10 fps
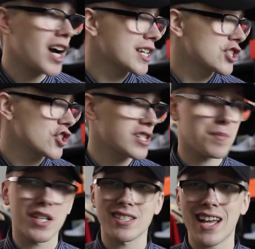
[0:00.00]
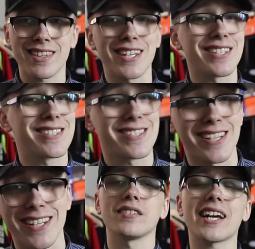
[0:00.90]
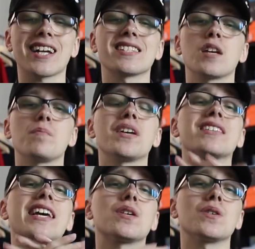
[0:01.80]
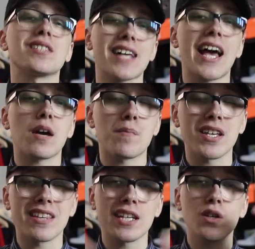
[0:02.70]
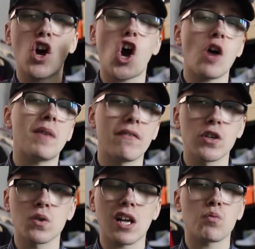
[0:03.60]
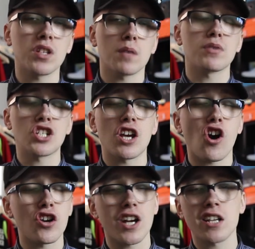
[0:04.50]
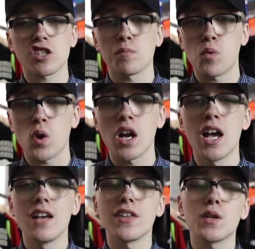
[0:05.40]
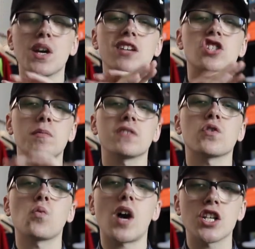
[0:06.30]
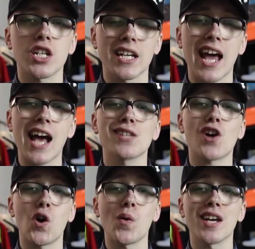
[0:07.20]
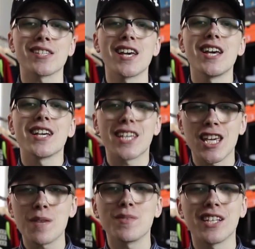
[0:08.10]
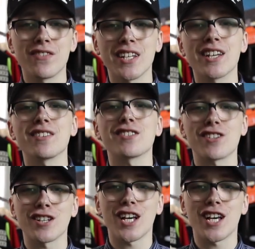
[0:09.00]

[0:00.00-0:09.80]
hockey jersey because that thing is sick. Like I said, big thank you to Zach. Big thank you to all my viewers. I really appreciate all you guys' support. Thank you guys so much for watching. And as always, keep living the star